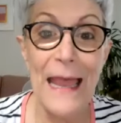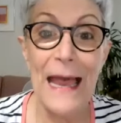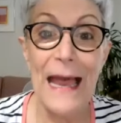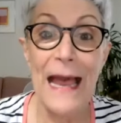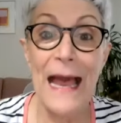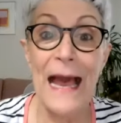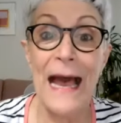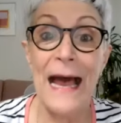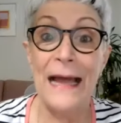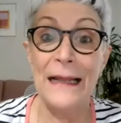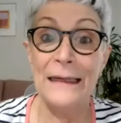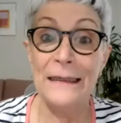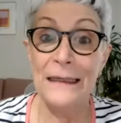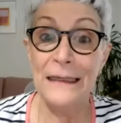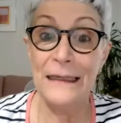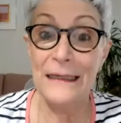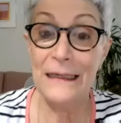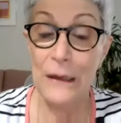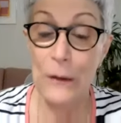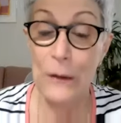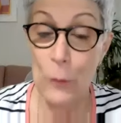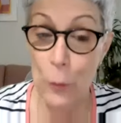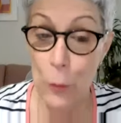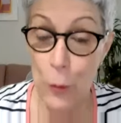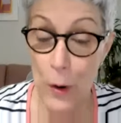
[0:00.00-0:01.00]
And
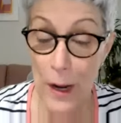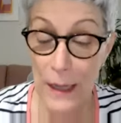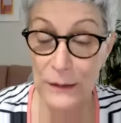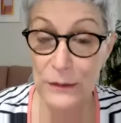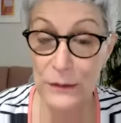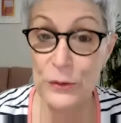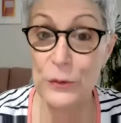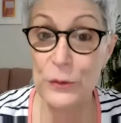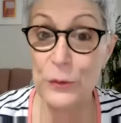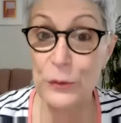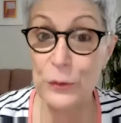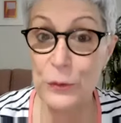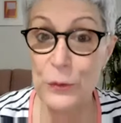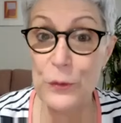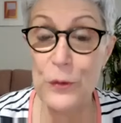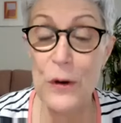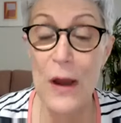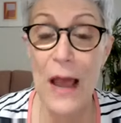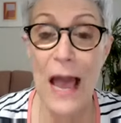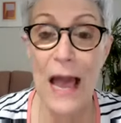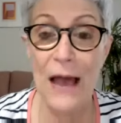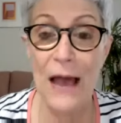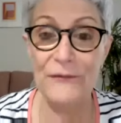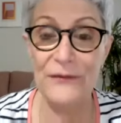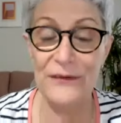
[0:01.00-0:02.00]
what you do
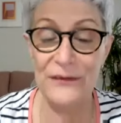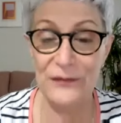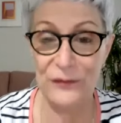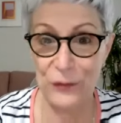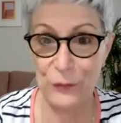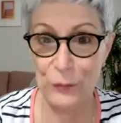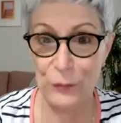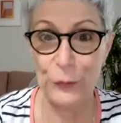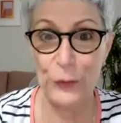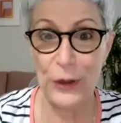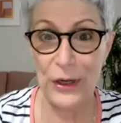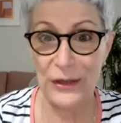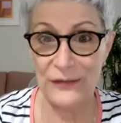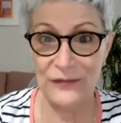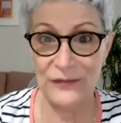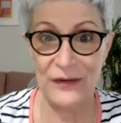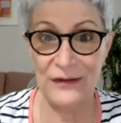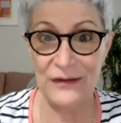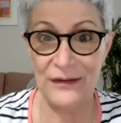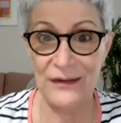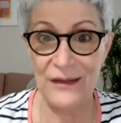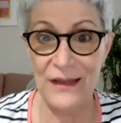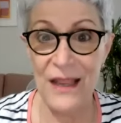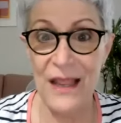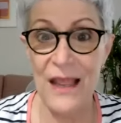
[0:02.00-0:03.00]
have is a
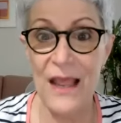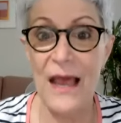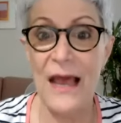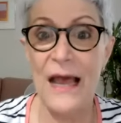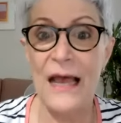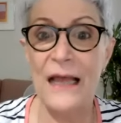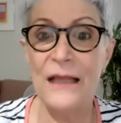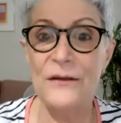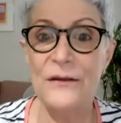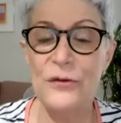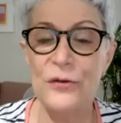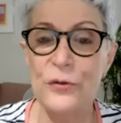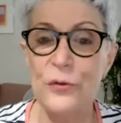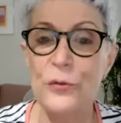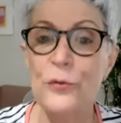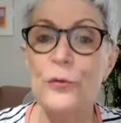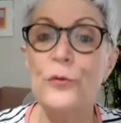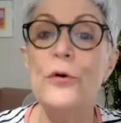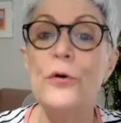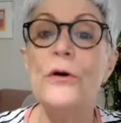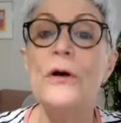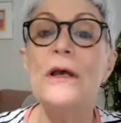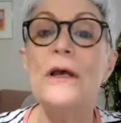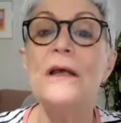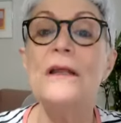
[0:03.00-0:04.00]
present, and
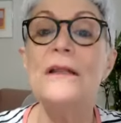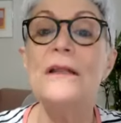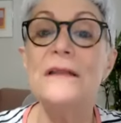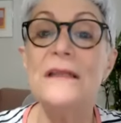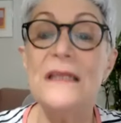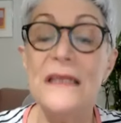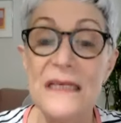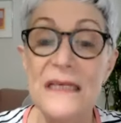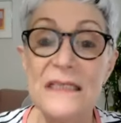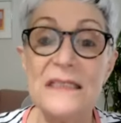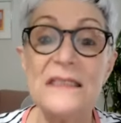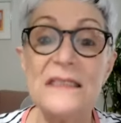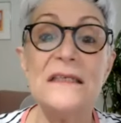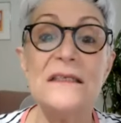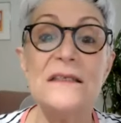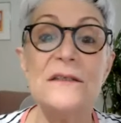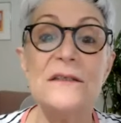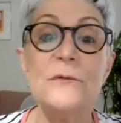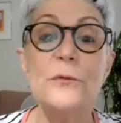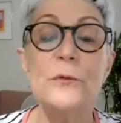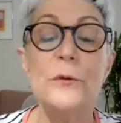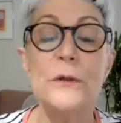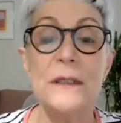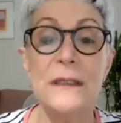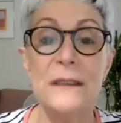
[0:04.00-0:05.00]
this is
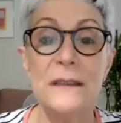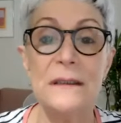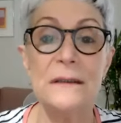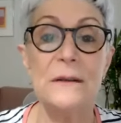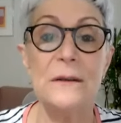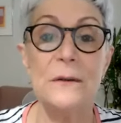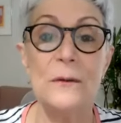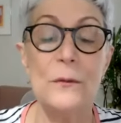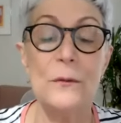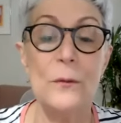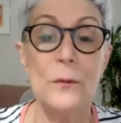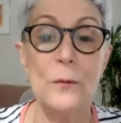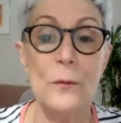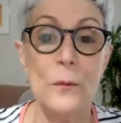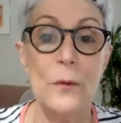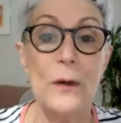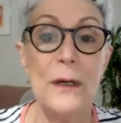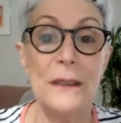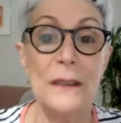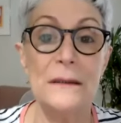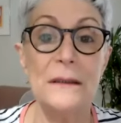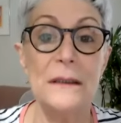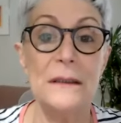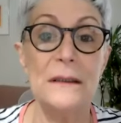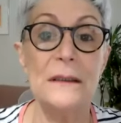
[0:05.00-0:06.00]

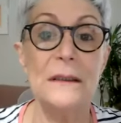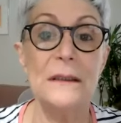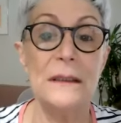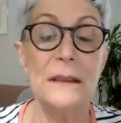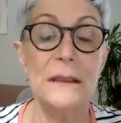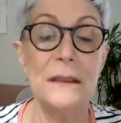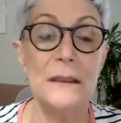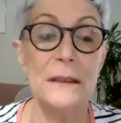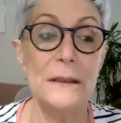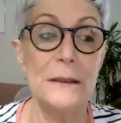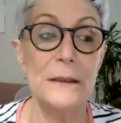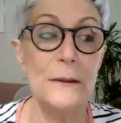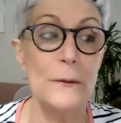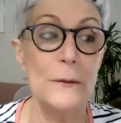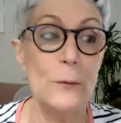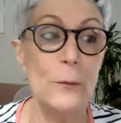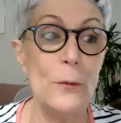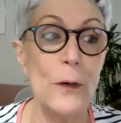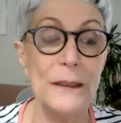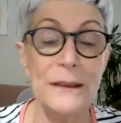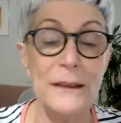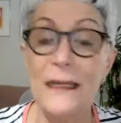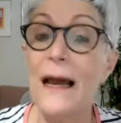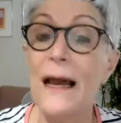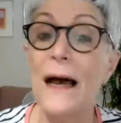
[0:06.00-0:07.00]
what
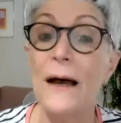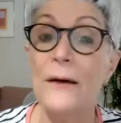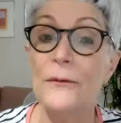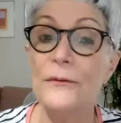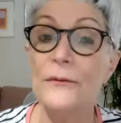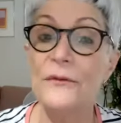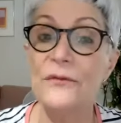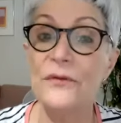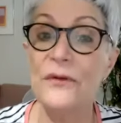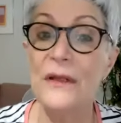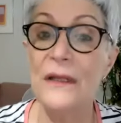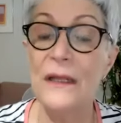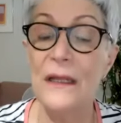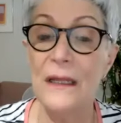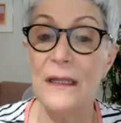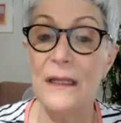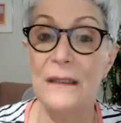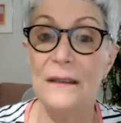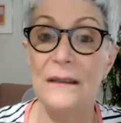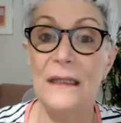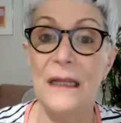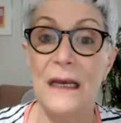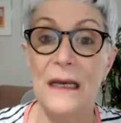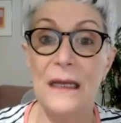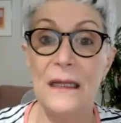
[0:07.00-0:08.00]
counts,
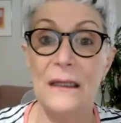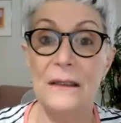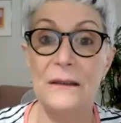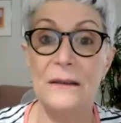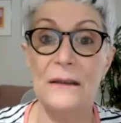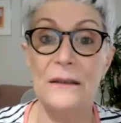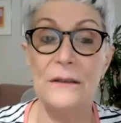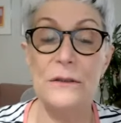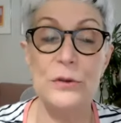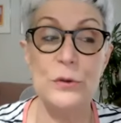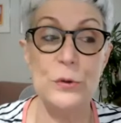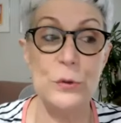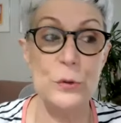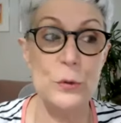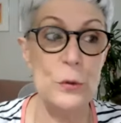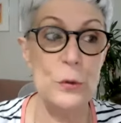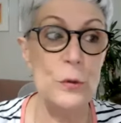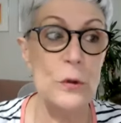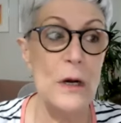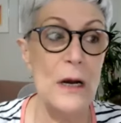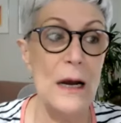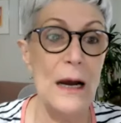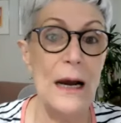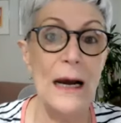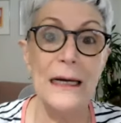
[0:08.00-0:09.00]
that
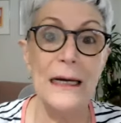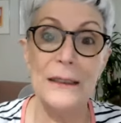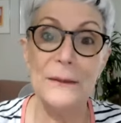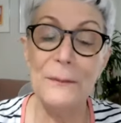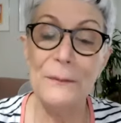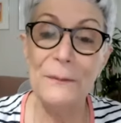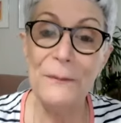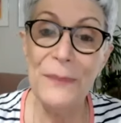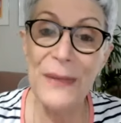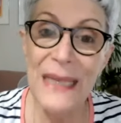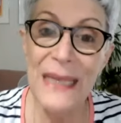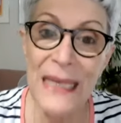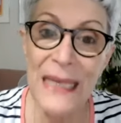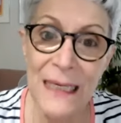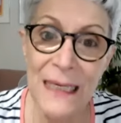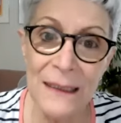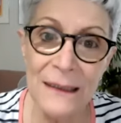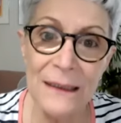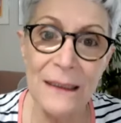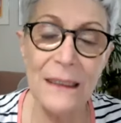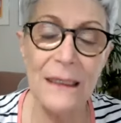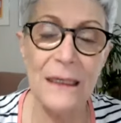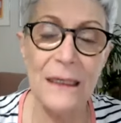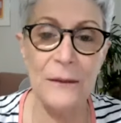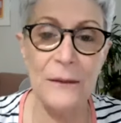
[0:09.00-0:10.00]
you are
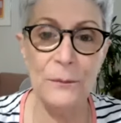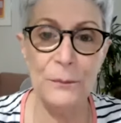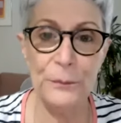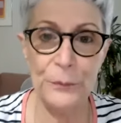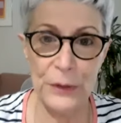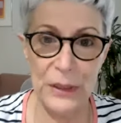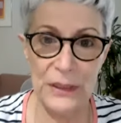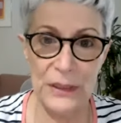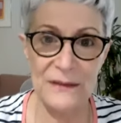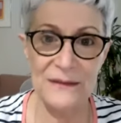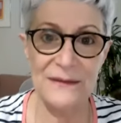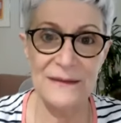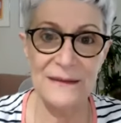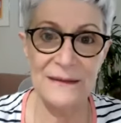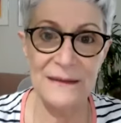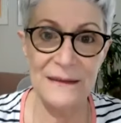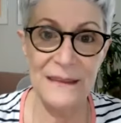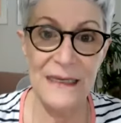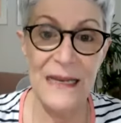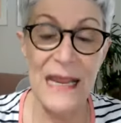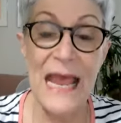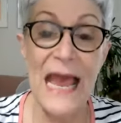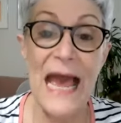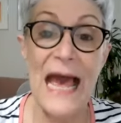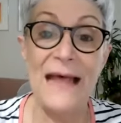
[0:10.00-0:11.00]
being in present,
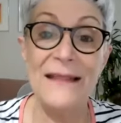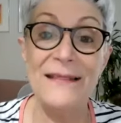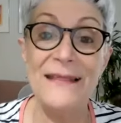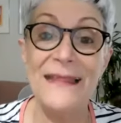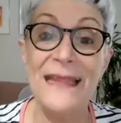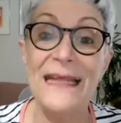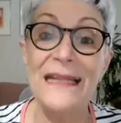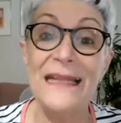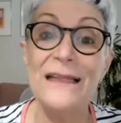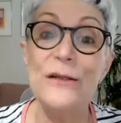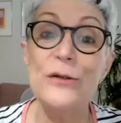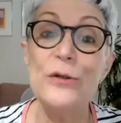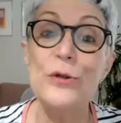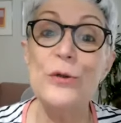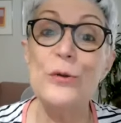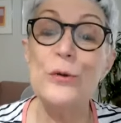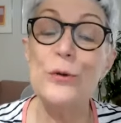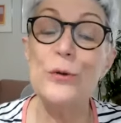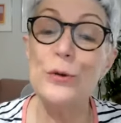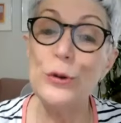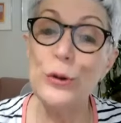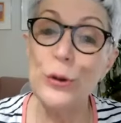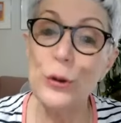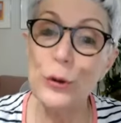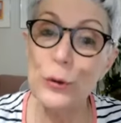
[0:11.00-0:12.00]
and then
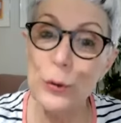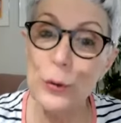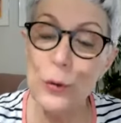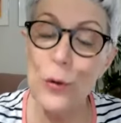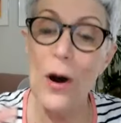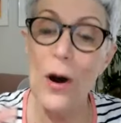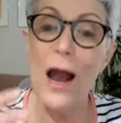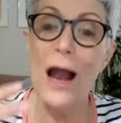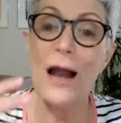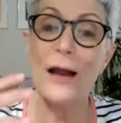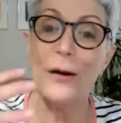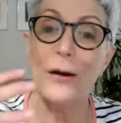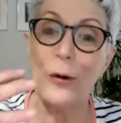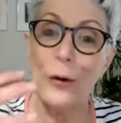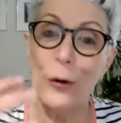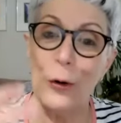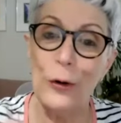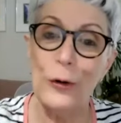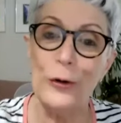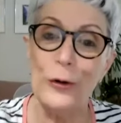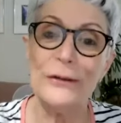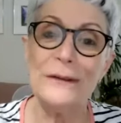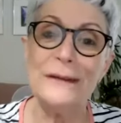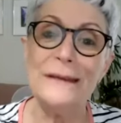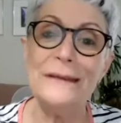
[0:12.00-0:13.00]
you do
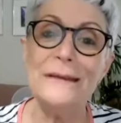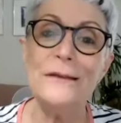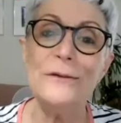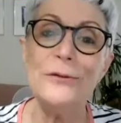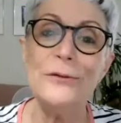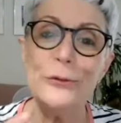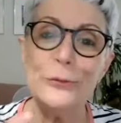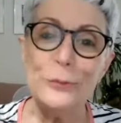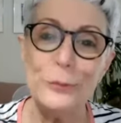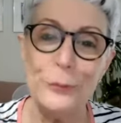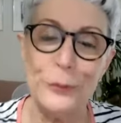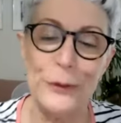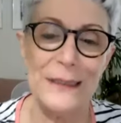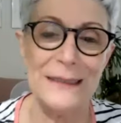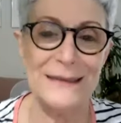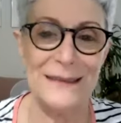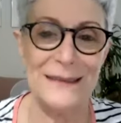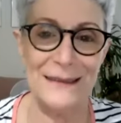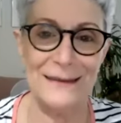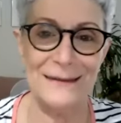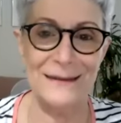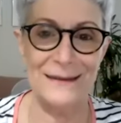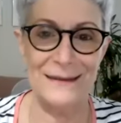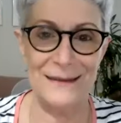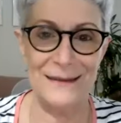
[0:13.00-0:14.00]
according to your
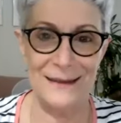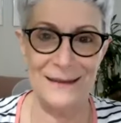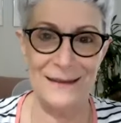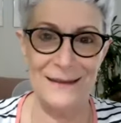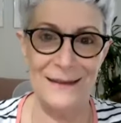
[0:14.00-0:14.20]
present.